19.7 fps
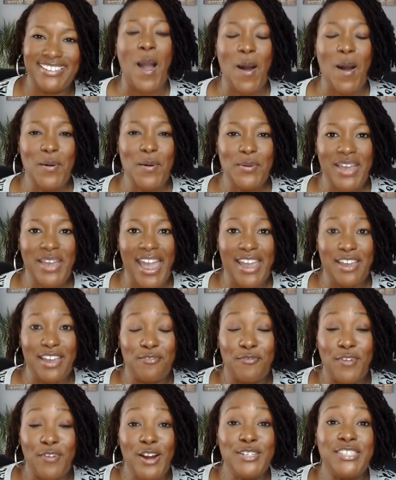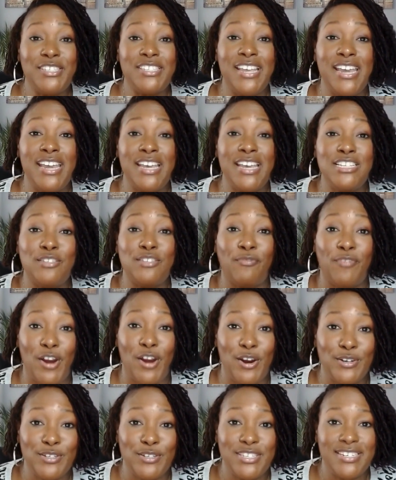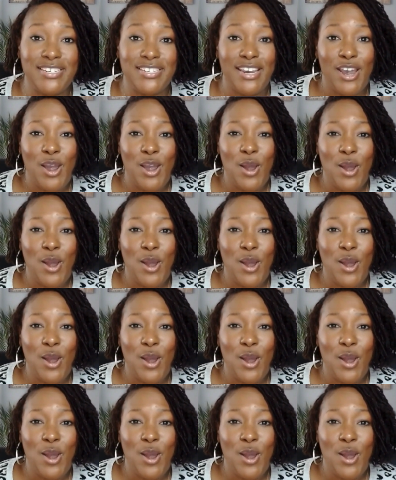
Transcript: Okay, first things first.